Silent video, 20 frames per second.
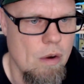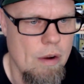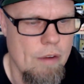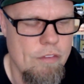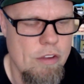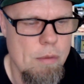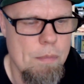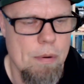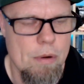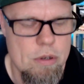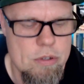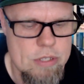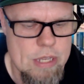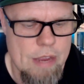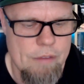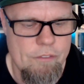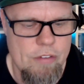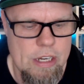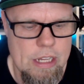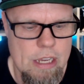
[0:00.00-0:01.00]
if you produce
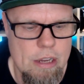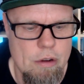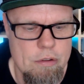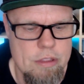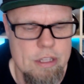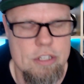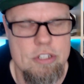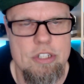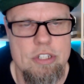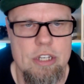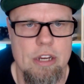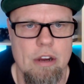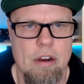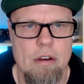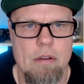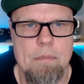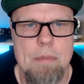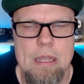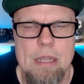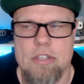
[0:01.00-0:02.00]
that video this
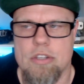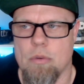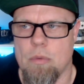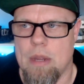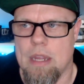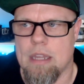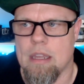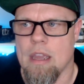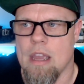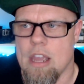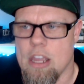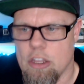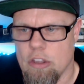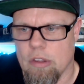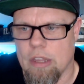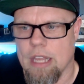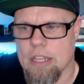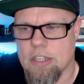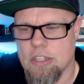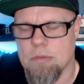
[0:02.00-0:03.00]
year, Pizza Week,
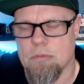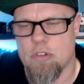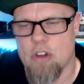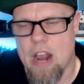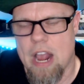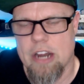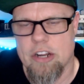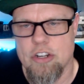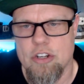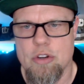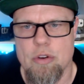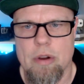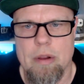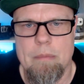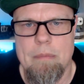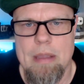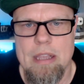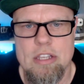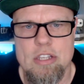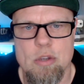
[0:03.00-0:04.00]
you'll get some traction during
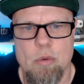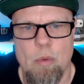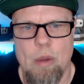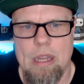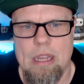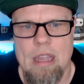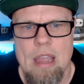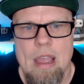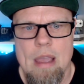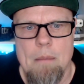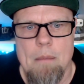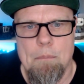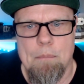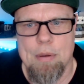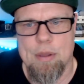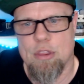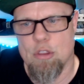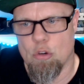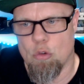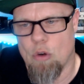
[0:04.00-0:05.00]
Pizza Week,
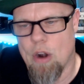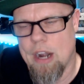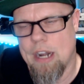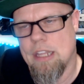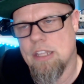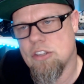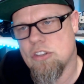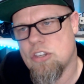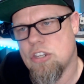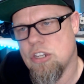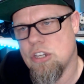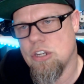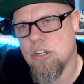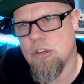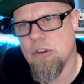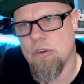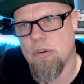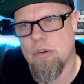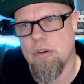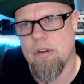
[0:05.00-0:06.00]
but the run
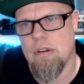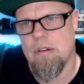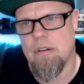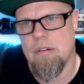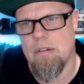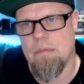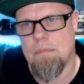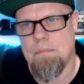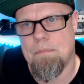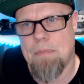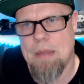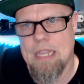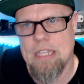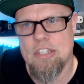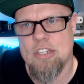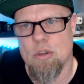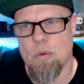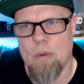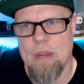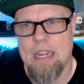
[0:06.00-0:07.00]
into
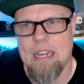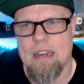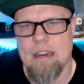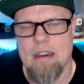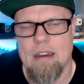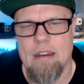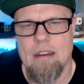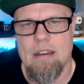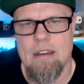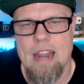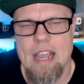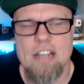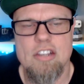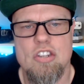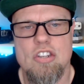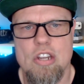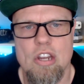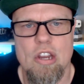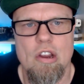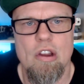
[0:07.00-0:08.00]
Pizza Week
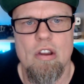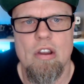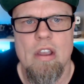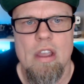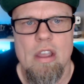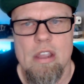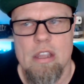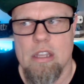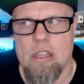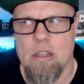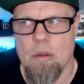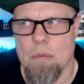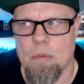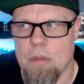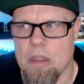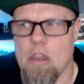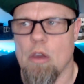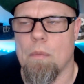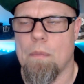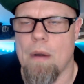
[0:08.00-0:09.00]
next year,
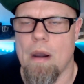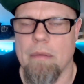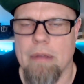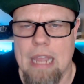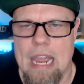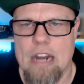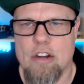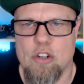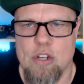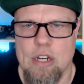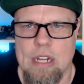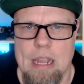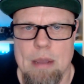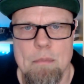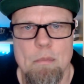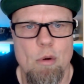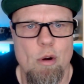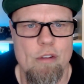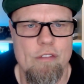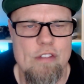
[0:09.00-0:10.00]
you'll probably actually get
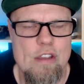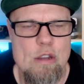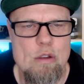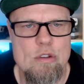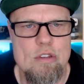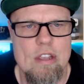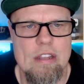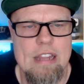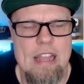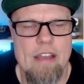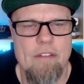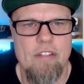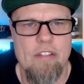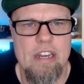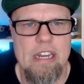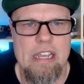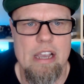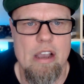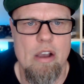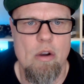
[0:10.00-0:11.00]
more views on that
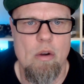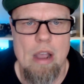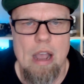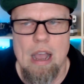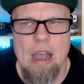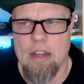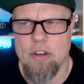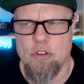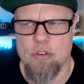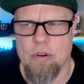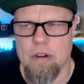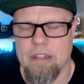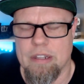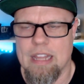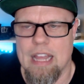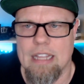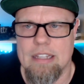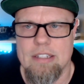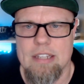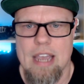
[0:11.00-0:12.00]
video during
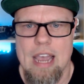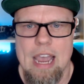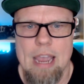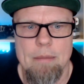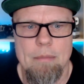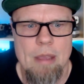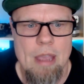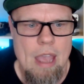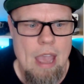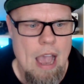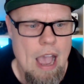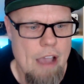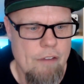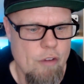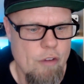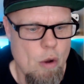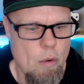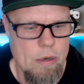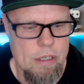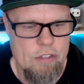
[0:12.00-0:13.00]
that time. I've
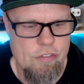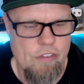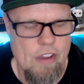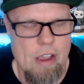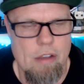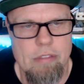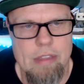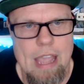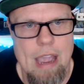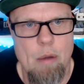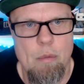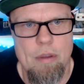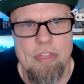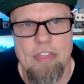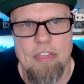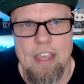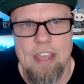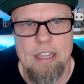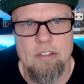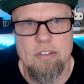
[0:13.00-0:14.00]
always found that with
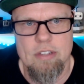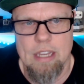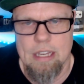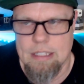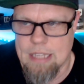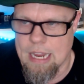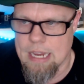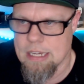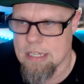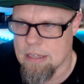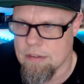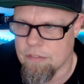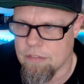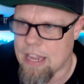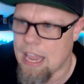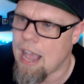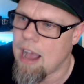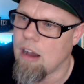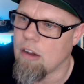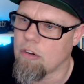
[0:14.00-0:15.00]
things like Taste of
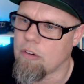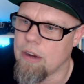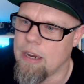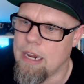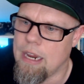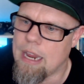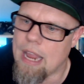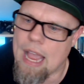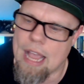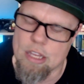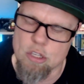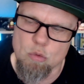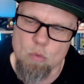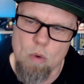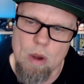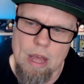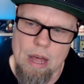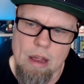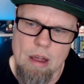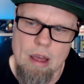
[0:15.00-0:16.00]
Calgary, as
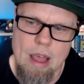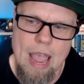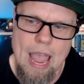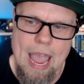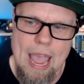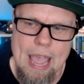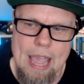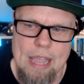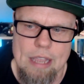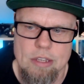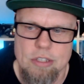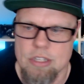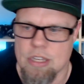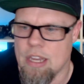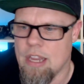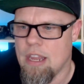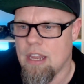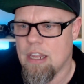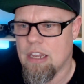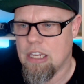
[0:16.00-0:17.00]
well as,
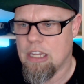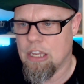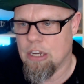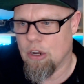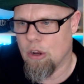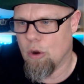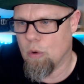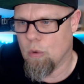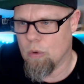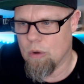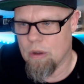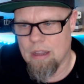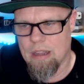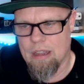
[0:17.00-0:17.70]
you know,